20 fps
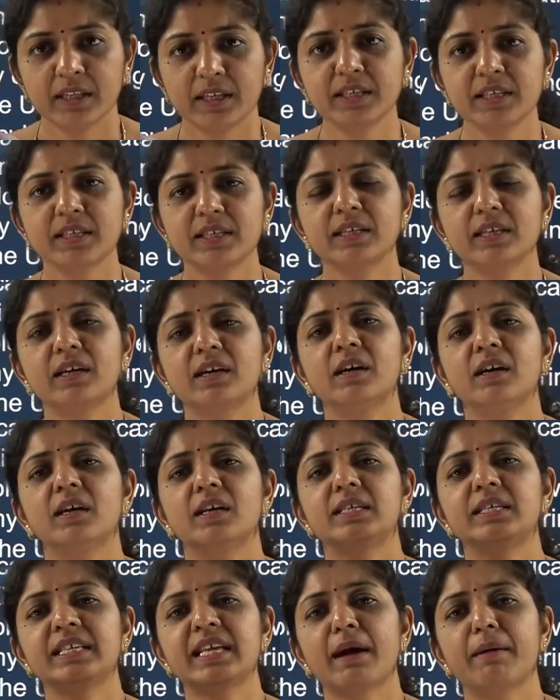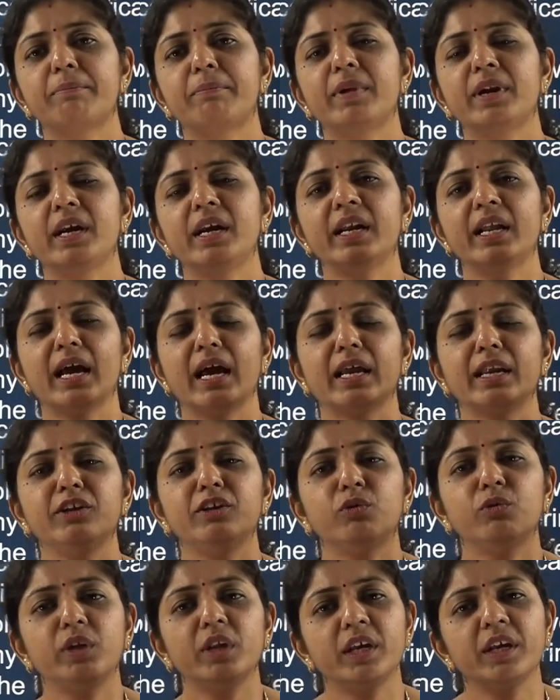this is a separate
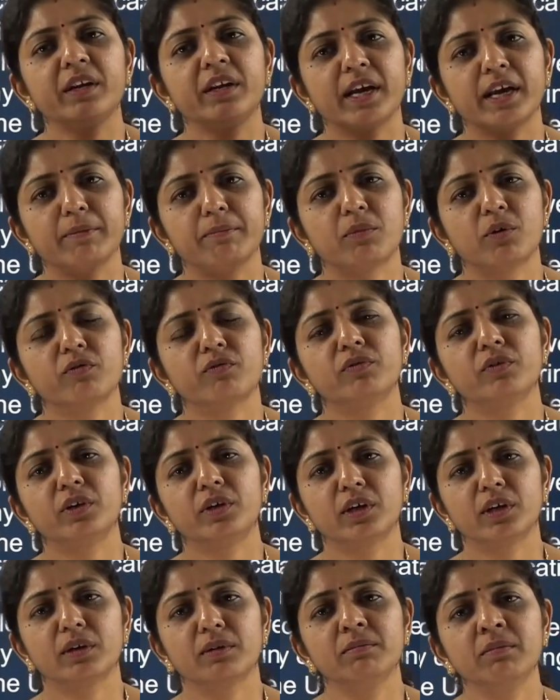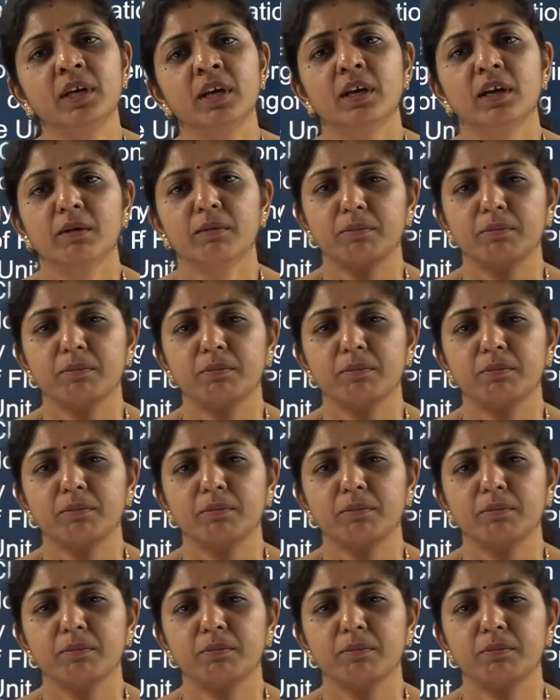and unique type of the term.